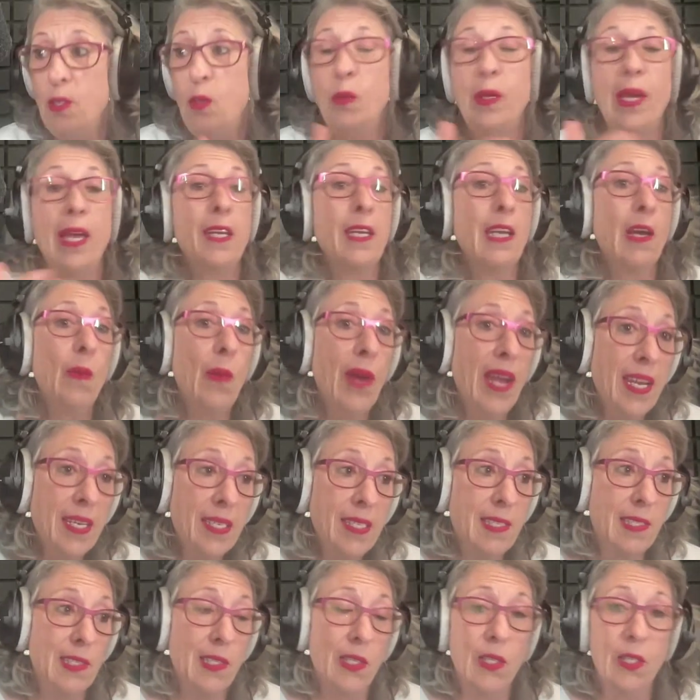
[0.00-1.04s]
you get no
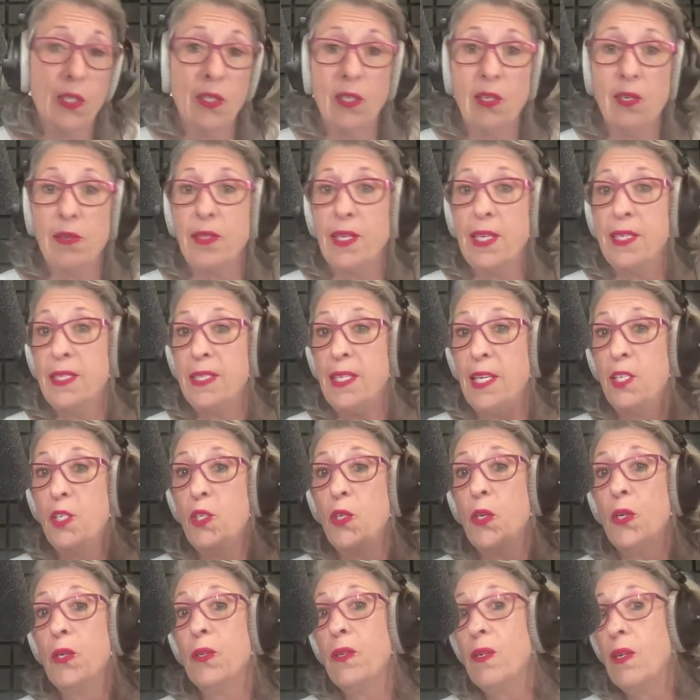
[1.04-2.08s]
answer, or they say,
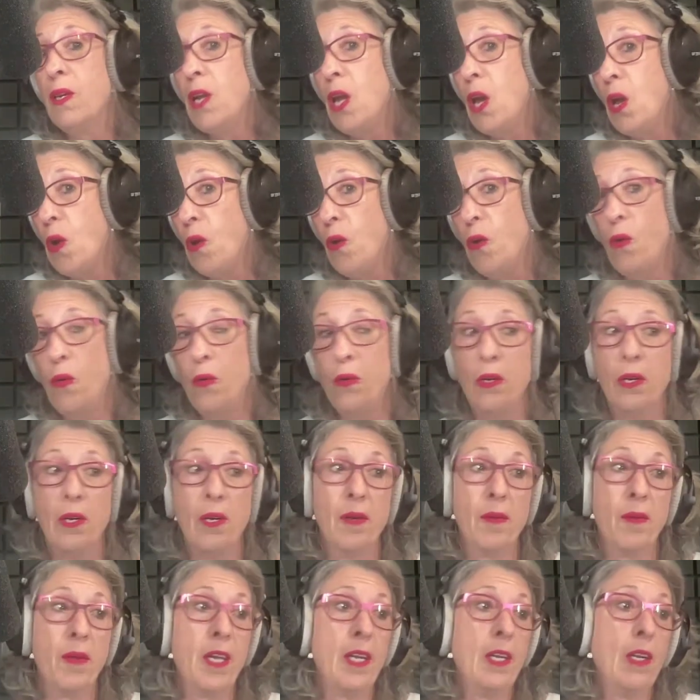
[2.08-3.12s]
sure, no,
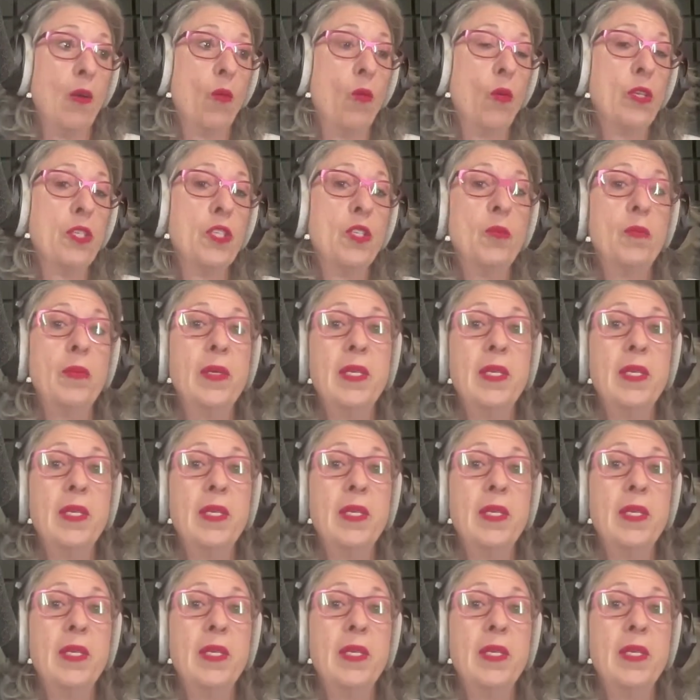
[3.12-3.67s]
or, you know, we're too